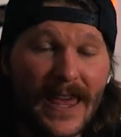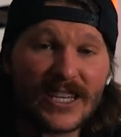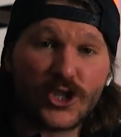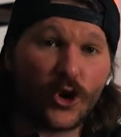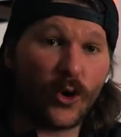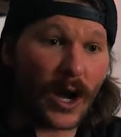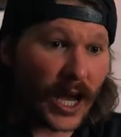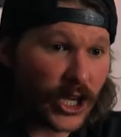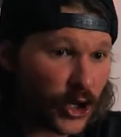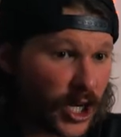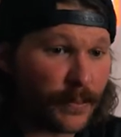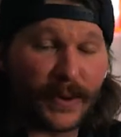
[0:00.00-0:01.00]
So uh,
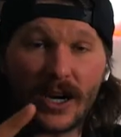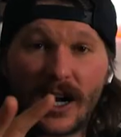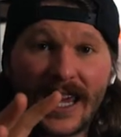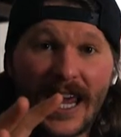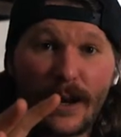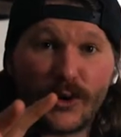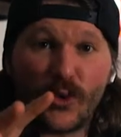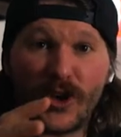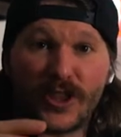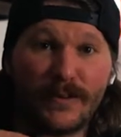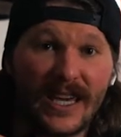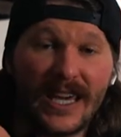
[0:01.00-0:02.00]
you're going to be on camera
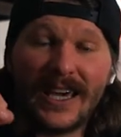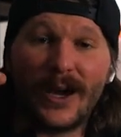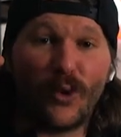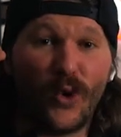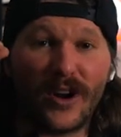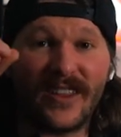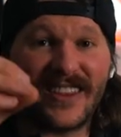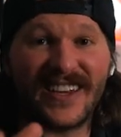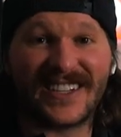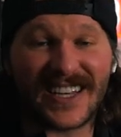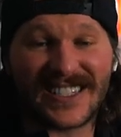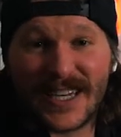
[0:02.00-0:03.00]
with me. One of the
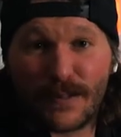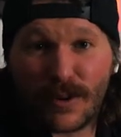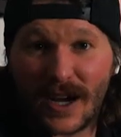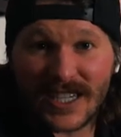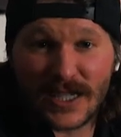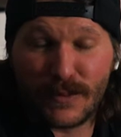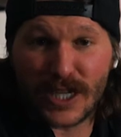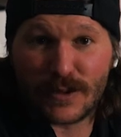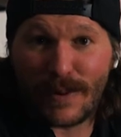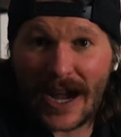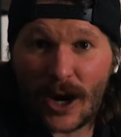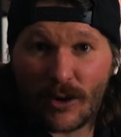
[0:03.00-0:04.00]
things I said, proximity is
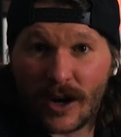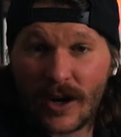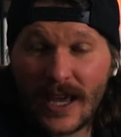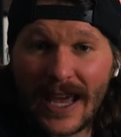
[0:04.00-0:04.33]
power.